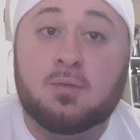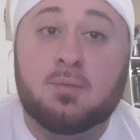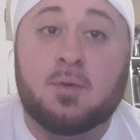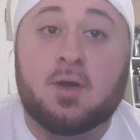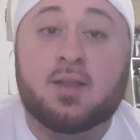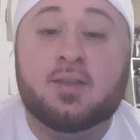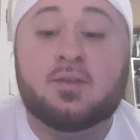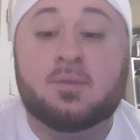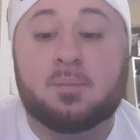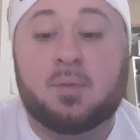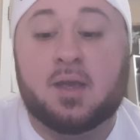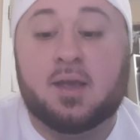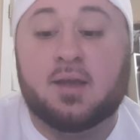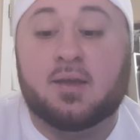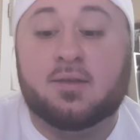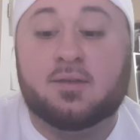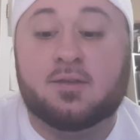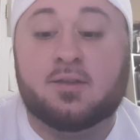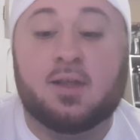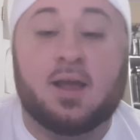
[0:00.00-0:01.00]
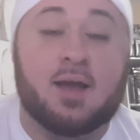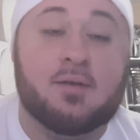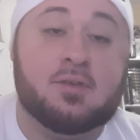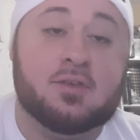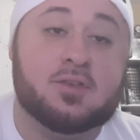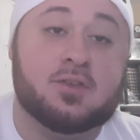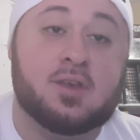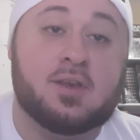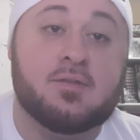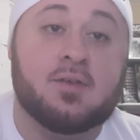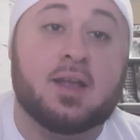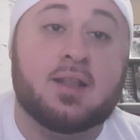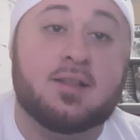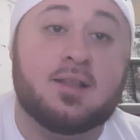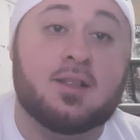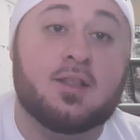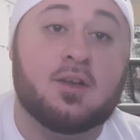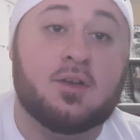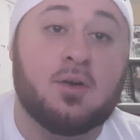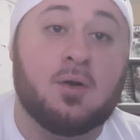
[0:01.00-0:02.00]
ones because obviously if I
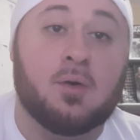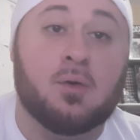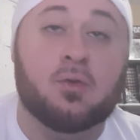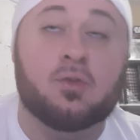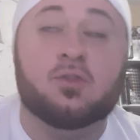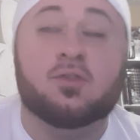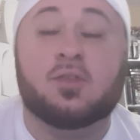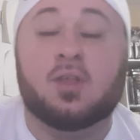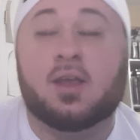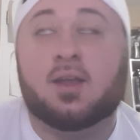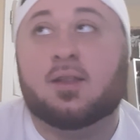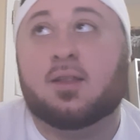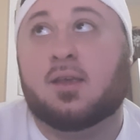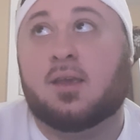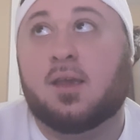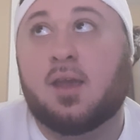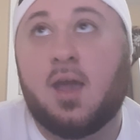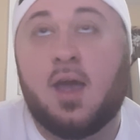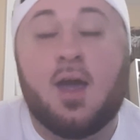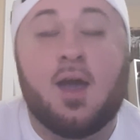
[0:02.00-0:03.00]
did the golds like the